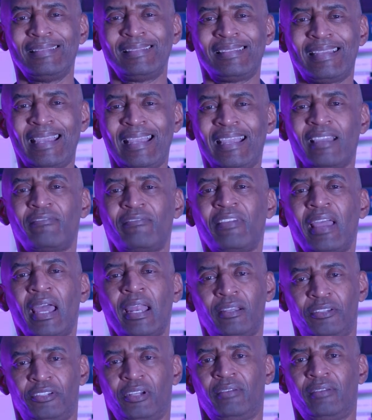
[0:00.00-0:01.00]
Take
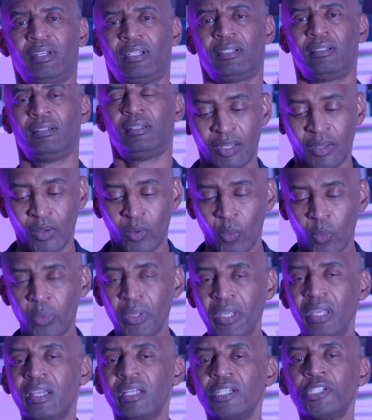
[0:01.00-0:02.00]
advantage of it.
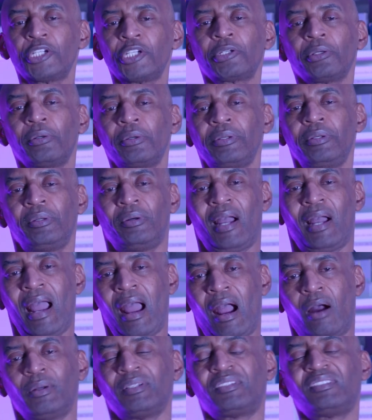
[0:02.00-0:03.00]
We can show you
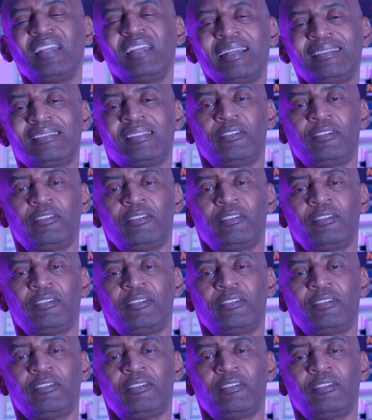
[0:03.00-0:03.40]
how. It's not